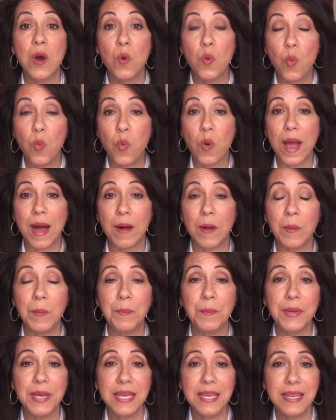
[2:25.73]

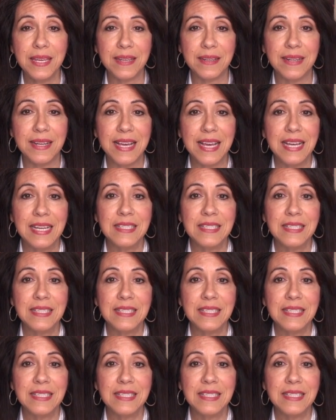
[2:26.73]
well-being?